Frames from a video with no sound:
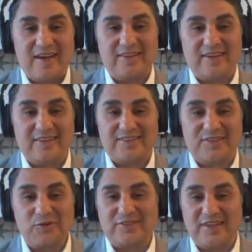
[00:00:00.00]
it,
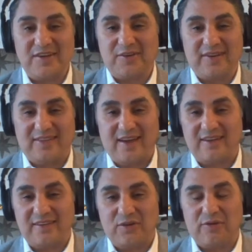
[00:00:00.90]
it's no secret
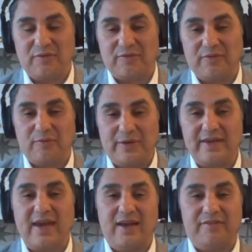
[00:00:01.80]
that you know
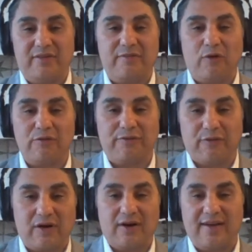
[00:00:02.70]
we can't even vote
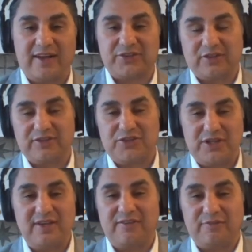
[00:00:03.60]
for our national
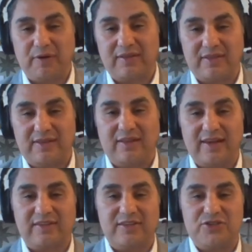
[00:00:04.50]
chief, but the
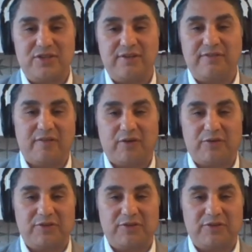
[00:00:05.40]
elected chief of our